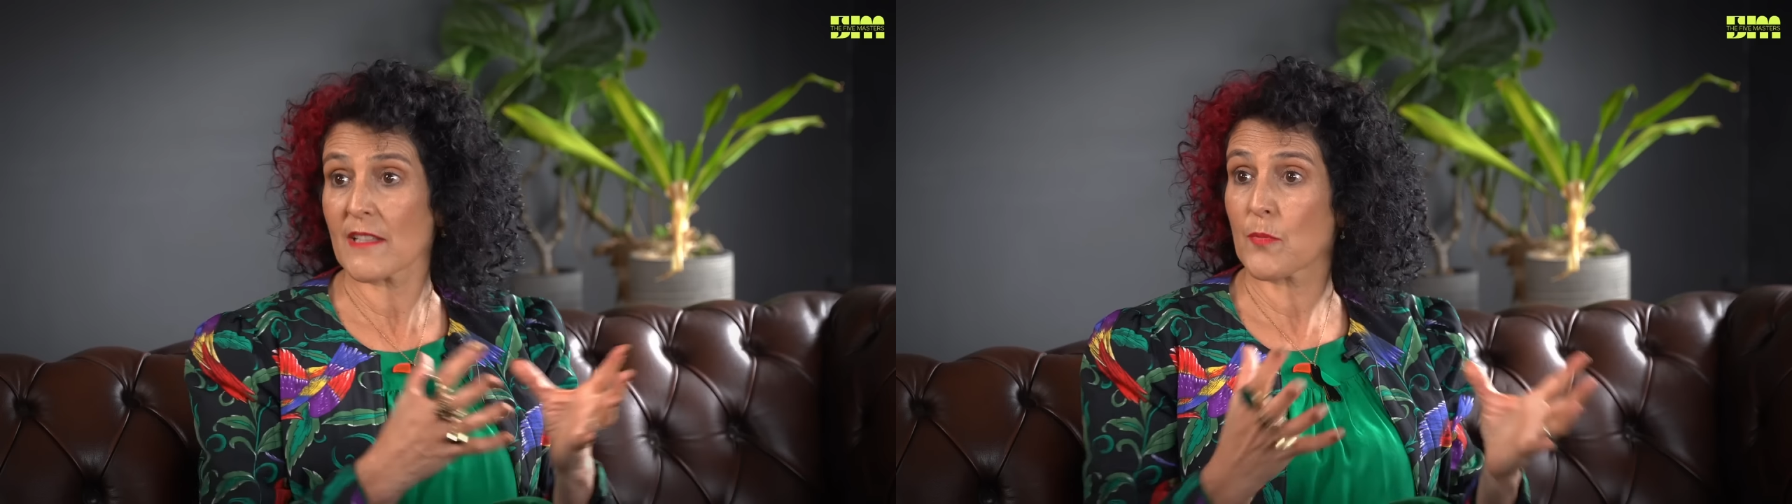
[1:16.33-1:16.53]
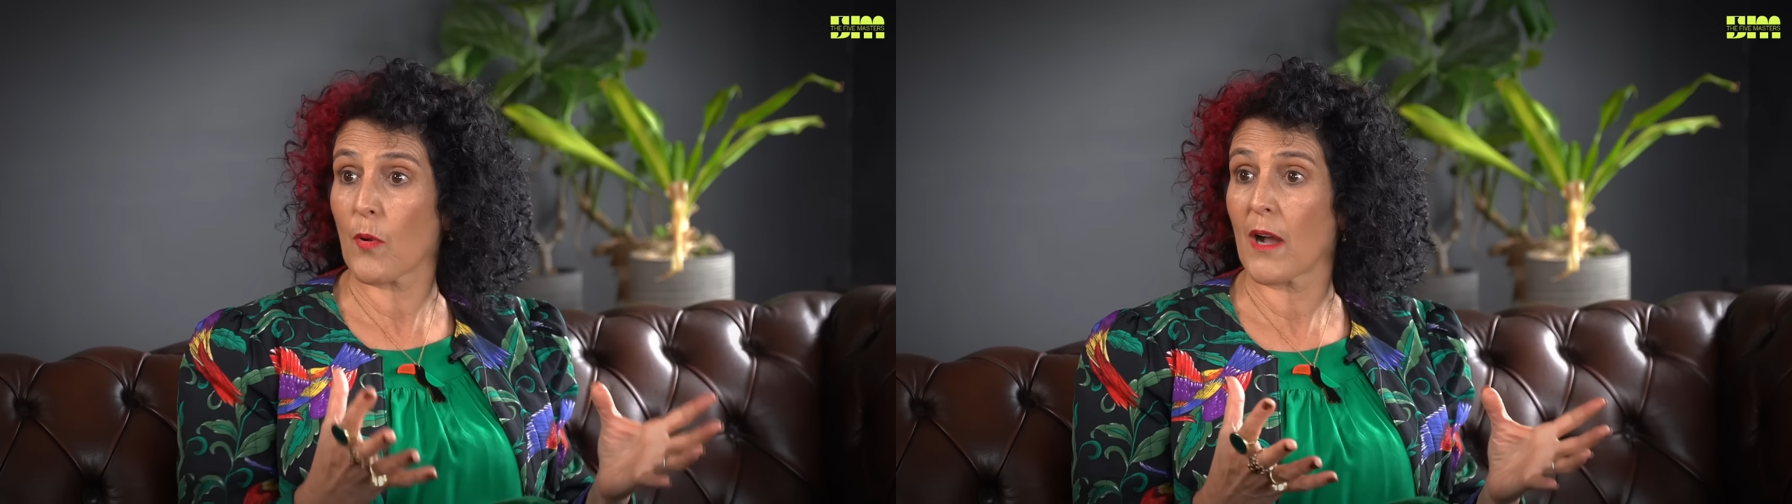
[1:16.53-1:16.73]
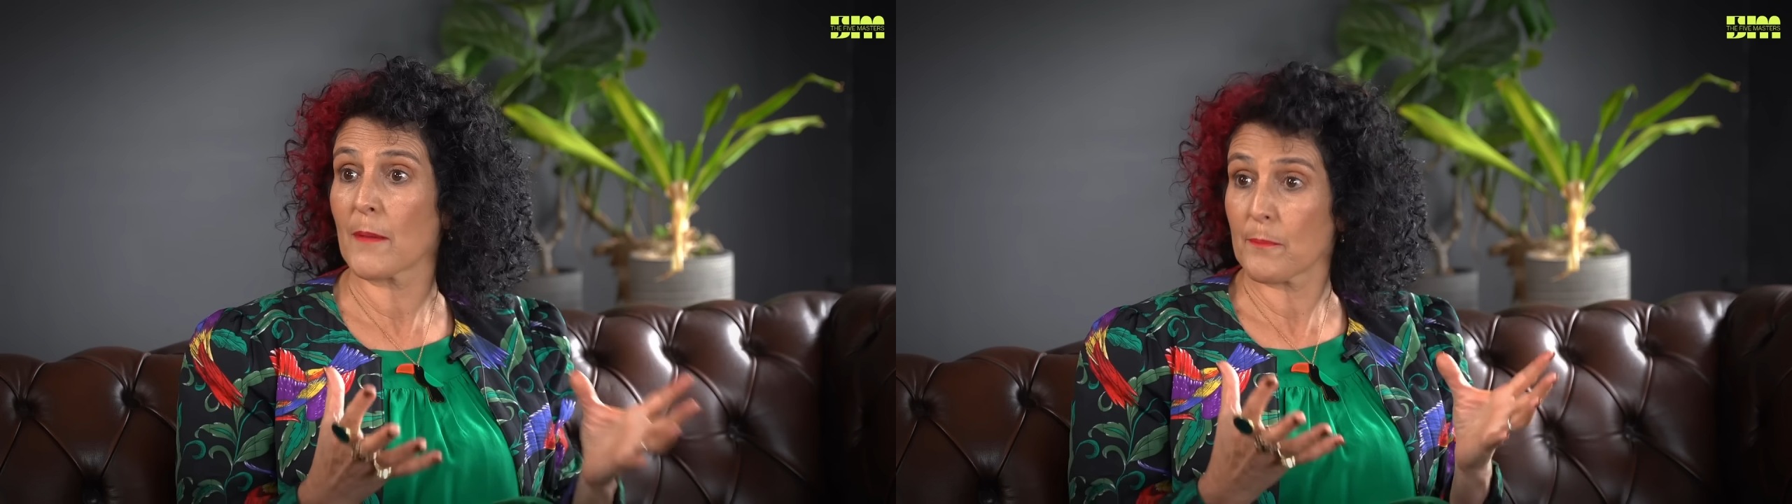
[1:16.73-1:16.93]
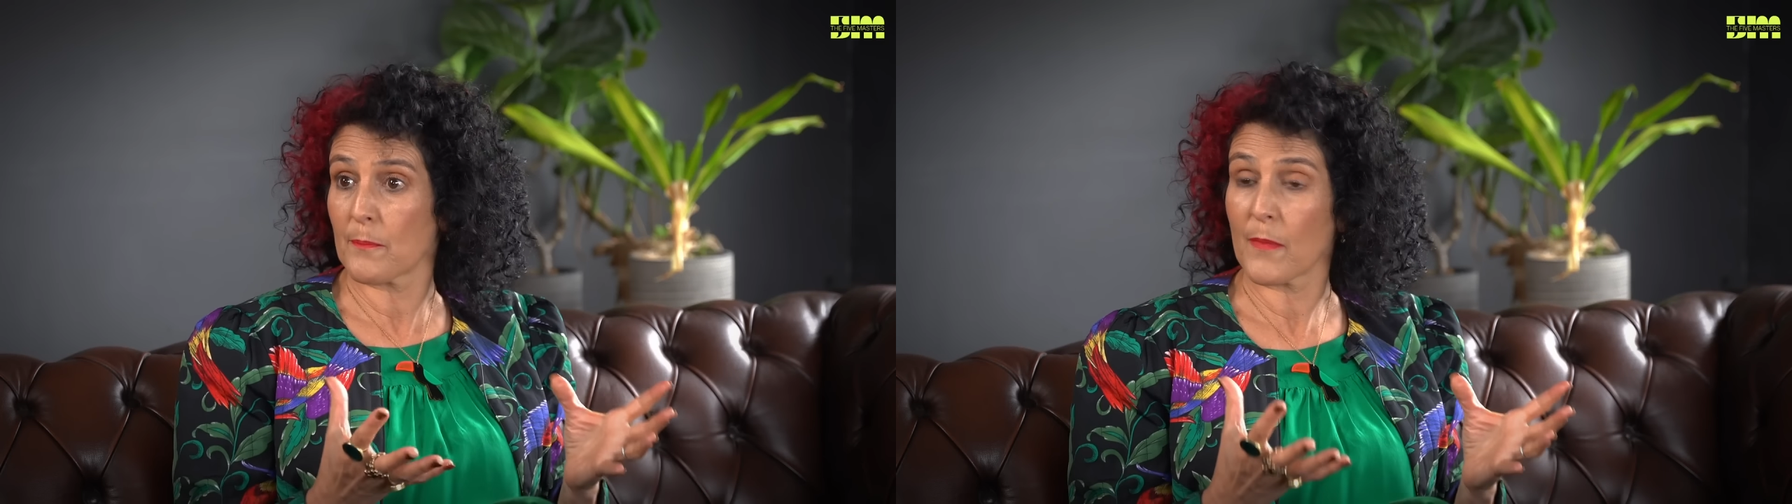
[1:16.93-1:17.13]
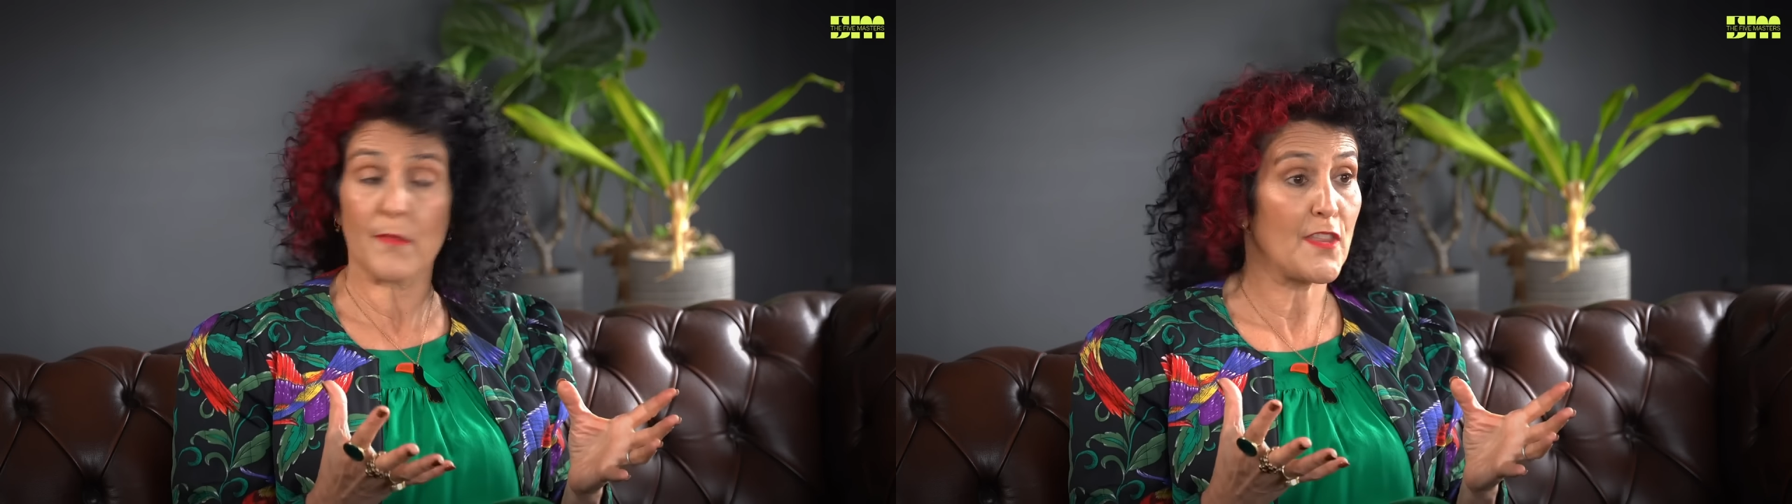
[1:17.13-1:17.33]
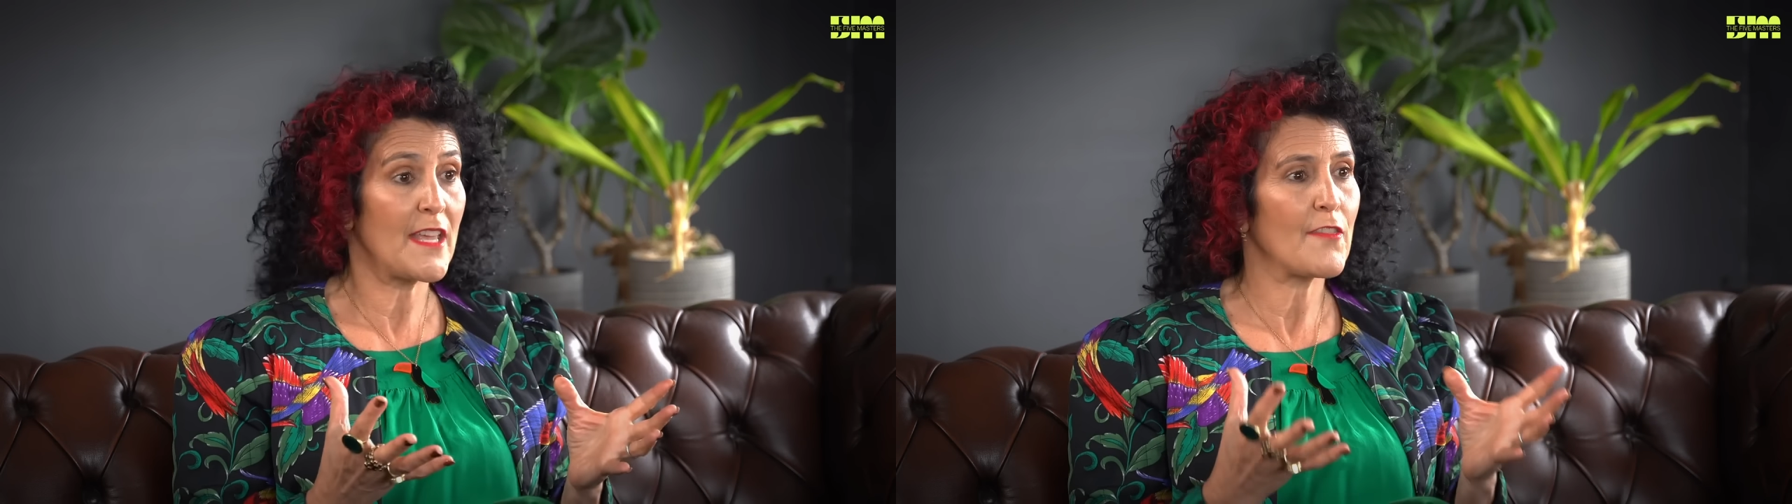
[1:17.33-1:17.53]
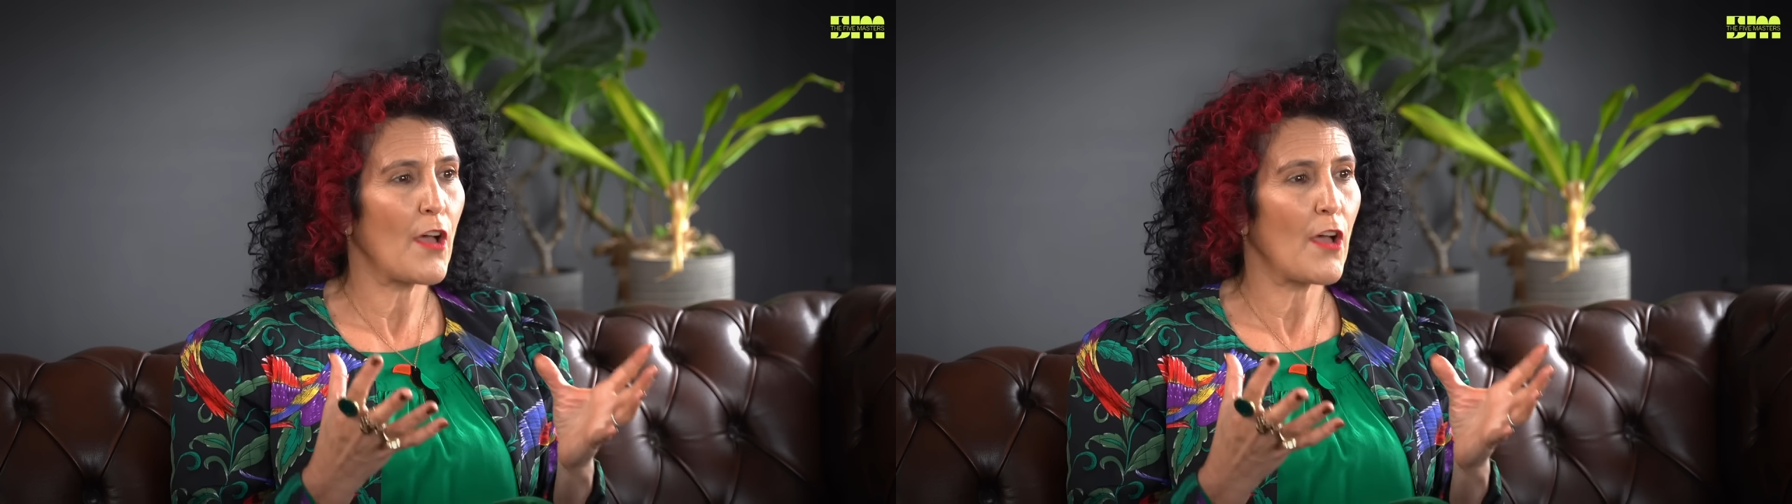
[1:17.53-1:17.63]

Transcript: that's why the,